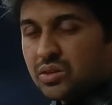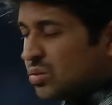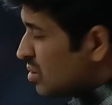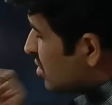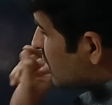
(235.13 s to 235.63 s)

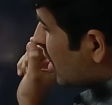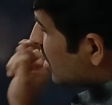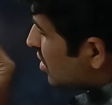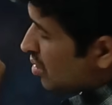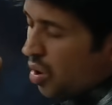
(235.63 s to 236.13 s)
So this is
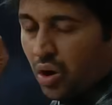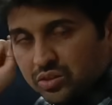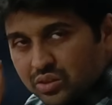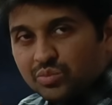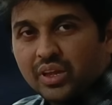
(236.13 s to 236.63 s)
another
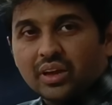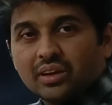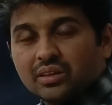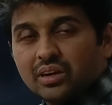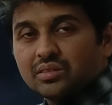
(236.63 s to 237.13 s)
awesome
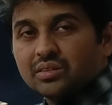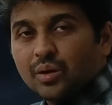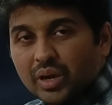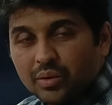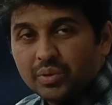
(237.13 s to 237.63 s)
thing that is
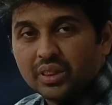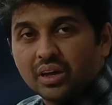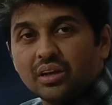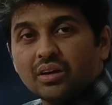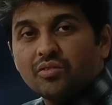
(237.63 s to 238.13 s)
coming up in
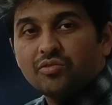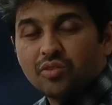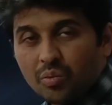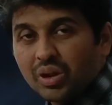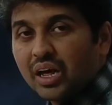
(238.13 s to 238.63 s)
the
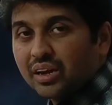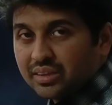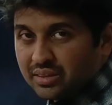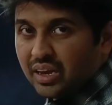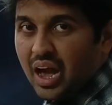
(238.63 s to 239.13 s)
formula
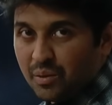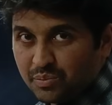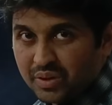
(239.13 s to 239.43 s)
racing.